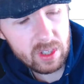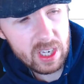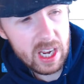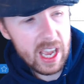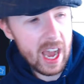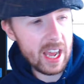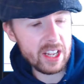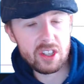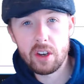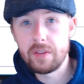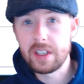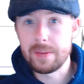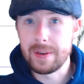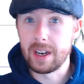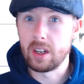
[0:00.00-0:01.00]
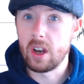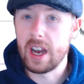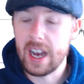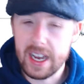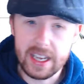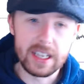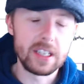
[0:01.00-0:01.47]
And it's obviously been a lot
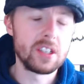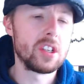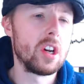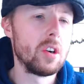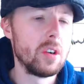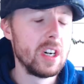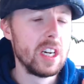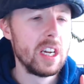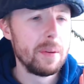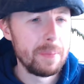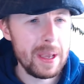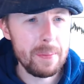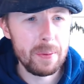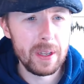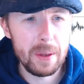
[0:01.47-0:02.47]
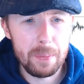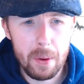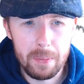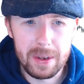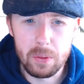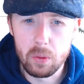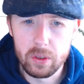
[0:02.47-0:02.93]
higher. So people are
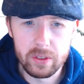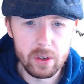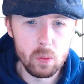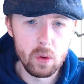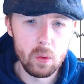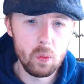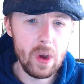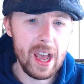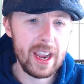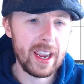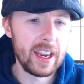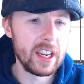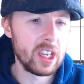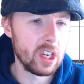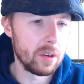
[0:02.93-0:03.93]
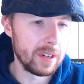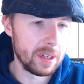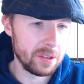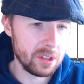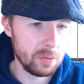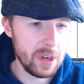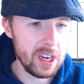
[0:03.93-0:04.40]
probably wondering, well, where can it go now?
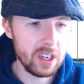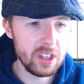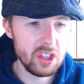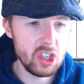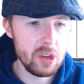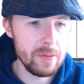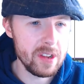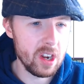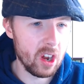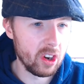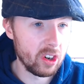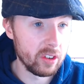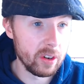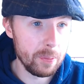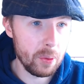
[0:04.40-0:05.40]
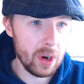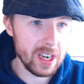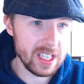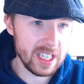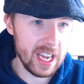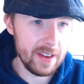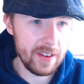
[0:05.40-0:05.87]
So we're going to zoom in on current price
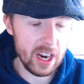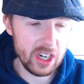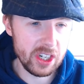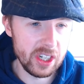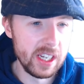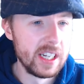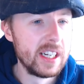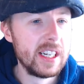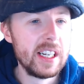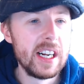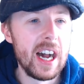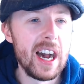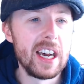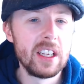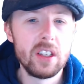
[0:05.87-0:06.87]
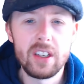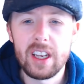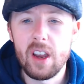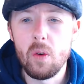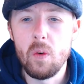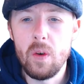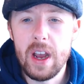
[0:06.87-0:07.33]
live action and look
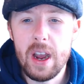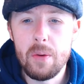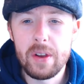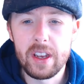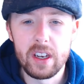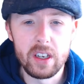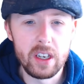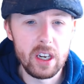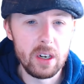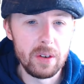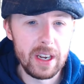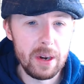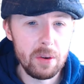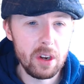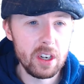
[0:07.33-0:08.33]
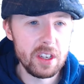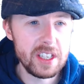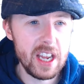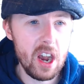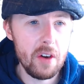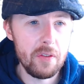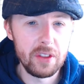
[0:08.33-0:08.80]
at where we can go. Now we're going to
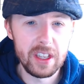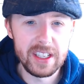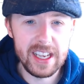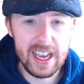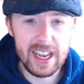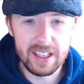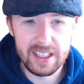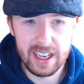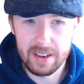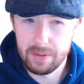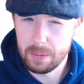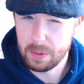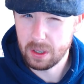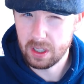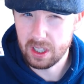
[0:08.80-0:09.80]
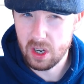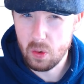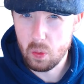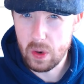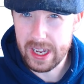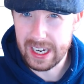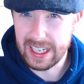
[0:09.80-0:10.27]
start off in the daily time frame. I'm not going to go
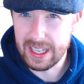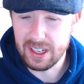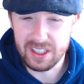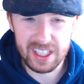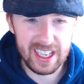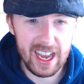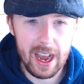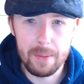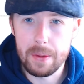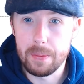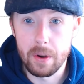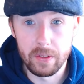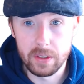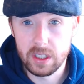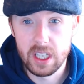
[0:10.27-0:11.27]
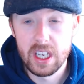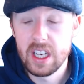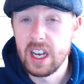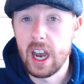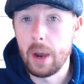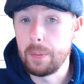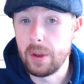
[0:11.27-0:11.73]
weekly because I can't be bothered.
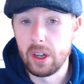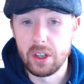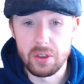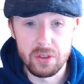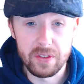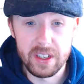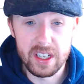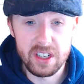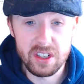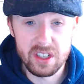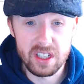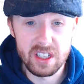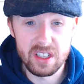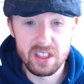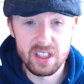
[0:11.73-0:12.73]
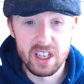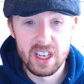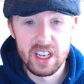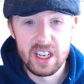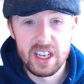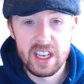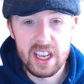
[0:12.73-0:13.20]
I'll be honest with you. Just there's,
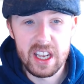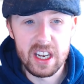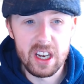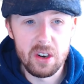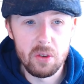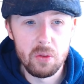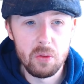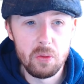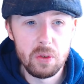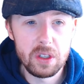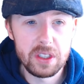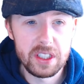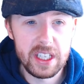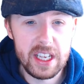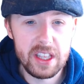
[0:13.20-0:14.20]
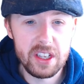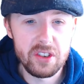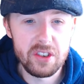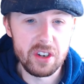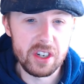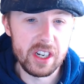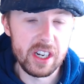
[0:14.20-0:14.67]
you know, we'll see the
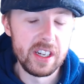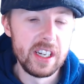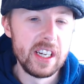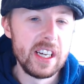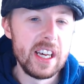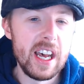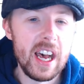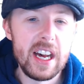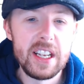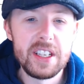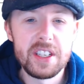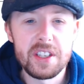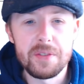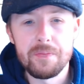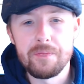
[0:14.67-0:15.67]
structure. And